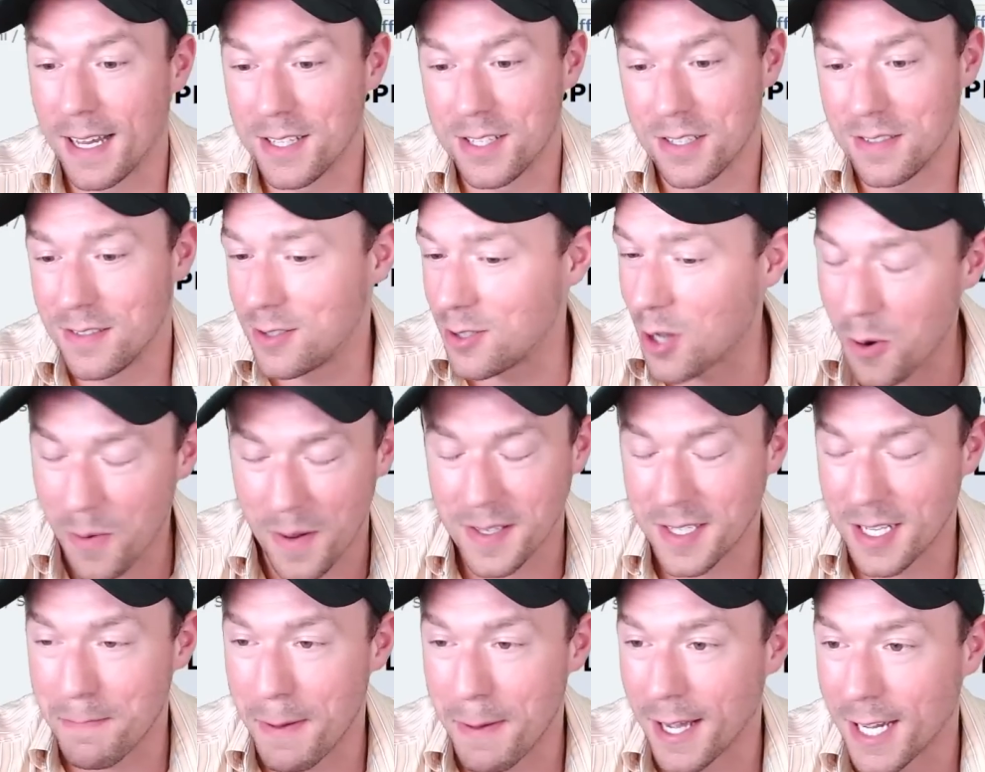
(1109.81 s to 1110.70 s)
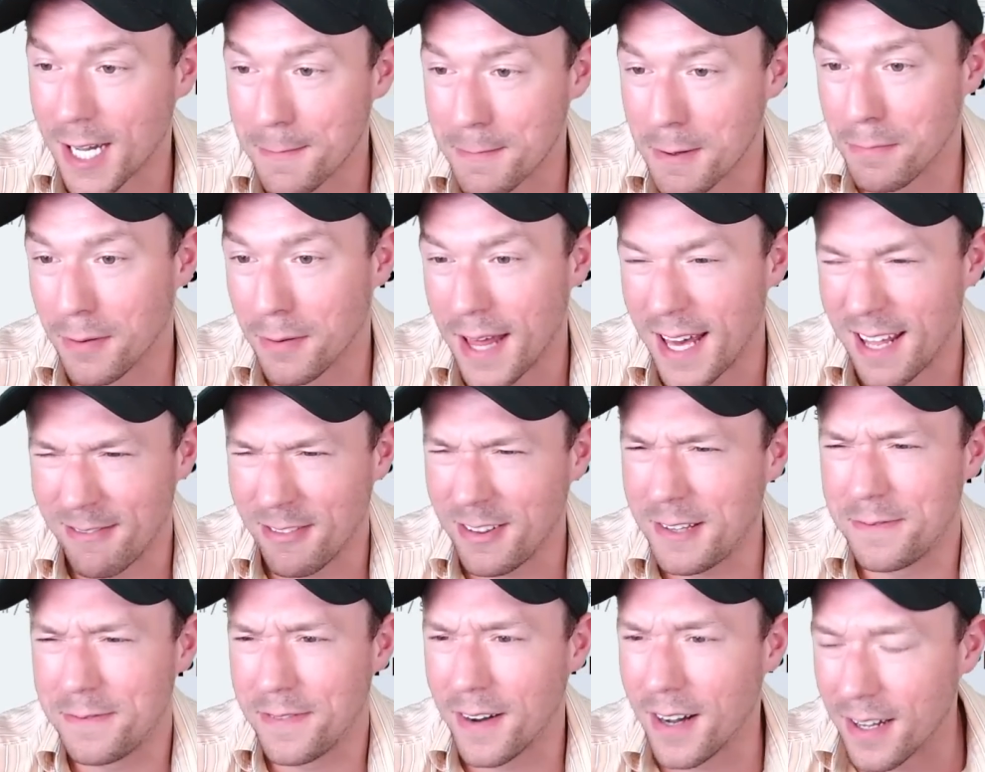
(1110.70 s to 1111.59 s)
It's just so easy to pick up and play, and
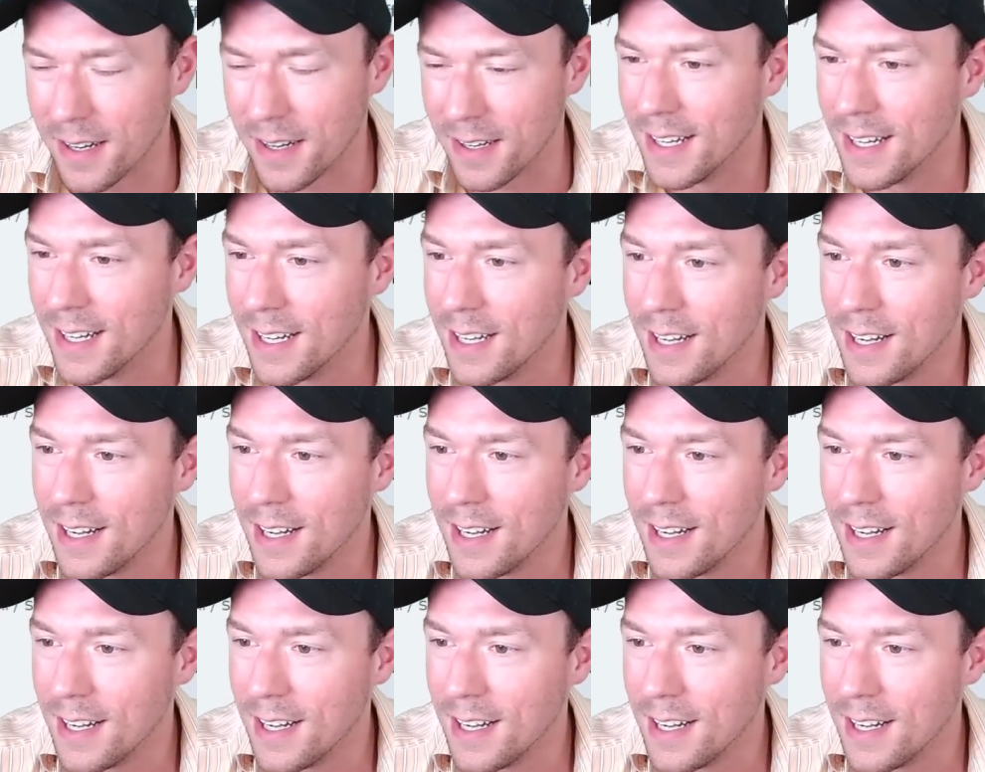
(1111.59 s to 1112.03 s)
really fun.